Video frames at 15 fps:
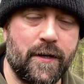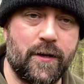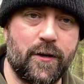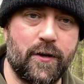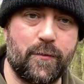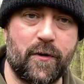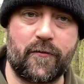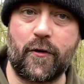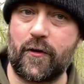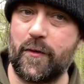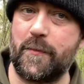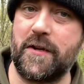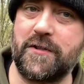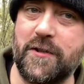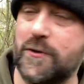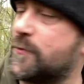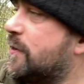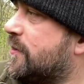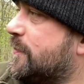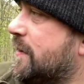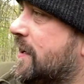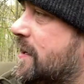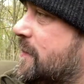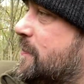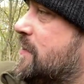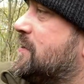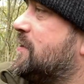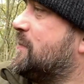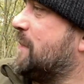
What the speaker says: I've got the missus with me, Mrs.